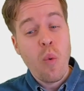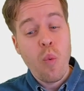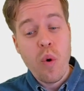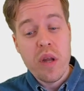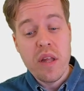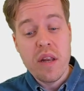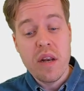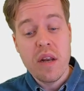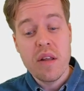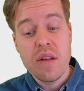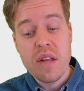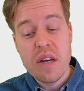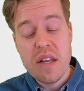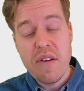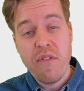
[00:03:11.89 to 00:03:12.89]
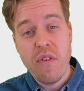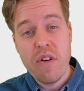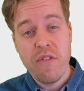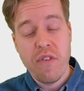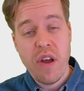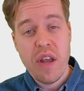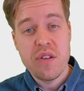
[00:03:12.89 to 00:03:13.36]
within
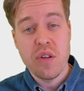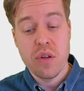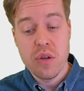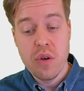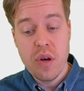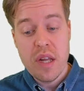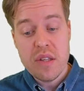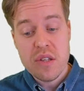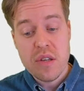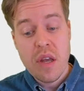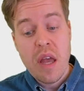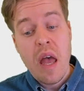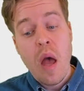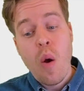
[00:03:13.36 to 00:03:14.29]
different phrasal units,